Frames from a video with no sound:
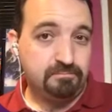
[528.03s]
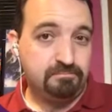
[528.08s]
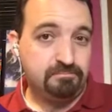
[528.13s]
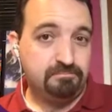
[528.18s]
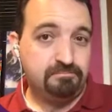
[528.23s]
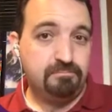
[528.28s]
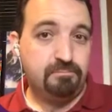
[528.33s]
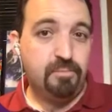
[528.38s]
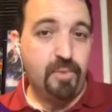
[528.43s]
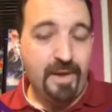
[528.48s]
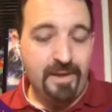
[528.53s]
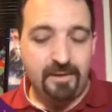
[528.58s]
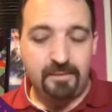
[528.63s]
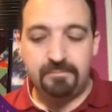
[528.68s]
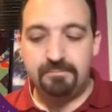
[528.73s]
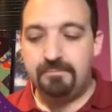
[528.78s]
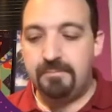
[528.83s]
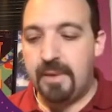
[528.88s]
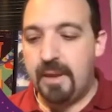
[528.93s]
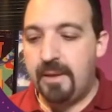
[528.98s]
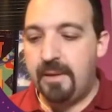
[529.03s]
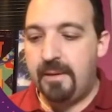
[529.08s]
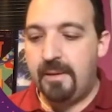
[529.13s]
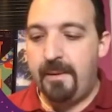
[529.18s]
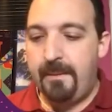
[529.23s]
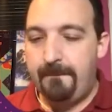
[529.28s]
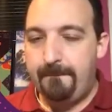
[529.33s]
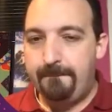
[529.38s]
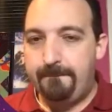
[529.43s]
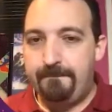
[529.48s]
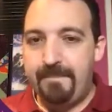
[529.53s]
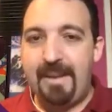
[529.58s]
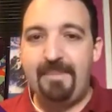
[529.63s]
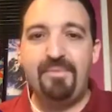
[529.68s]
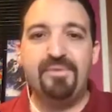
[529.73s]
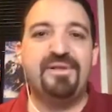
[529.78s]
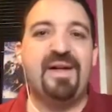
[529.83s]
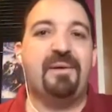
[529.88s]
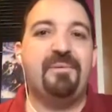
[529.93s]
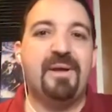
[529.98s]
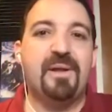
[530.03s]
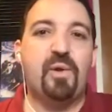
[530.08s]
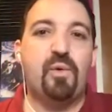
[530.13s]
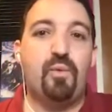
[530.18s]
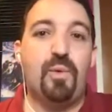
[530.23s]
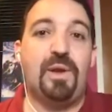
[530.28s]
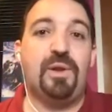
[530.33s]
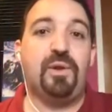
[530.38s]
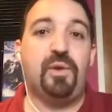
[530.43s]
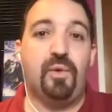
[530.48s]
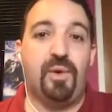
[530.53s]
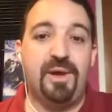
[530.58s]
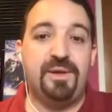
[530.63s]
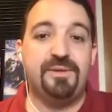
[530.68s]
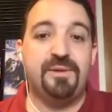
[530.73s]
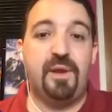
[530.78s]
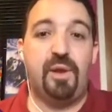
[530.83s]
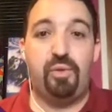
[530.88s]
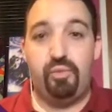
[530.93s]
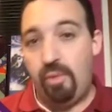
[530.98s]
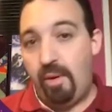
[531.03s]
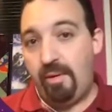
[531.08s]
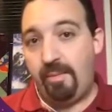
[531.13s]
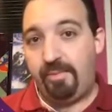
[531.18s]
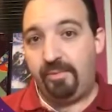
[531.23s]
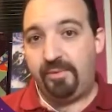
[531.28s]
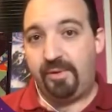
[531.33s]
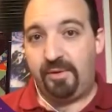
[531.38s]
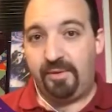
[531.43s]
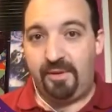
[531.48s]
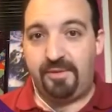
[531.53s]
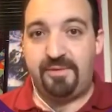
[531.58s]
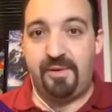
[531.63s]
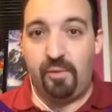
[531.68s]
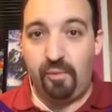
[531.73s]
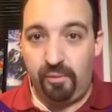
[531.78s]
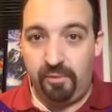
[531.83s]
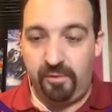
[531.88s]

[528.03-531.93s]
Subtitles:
Well, we'll see how much is 9.3 seconds.